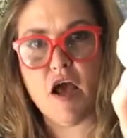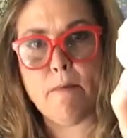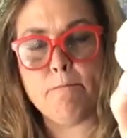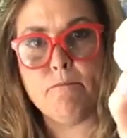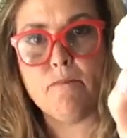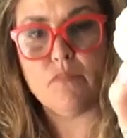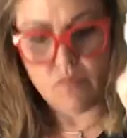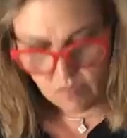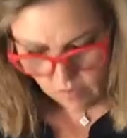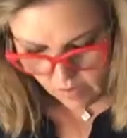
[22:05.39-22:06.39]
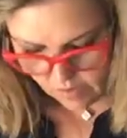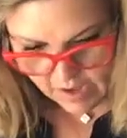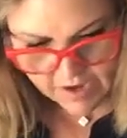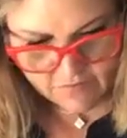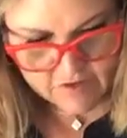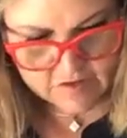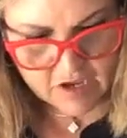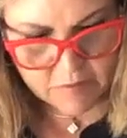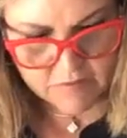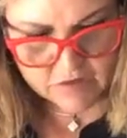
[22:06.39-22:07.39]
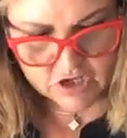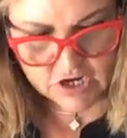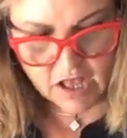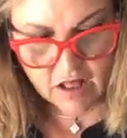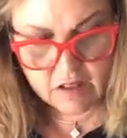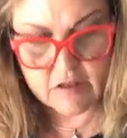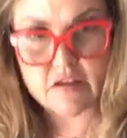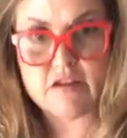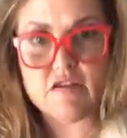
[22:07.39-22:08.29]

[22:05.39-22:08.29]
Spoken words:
kind of this type of a shell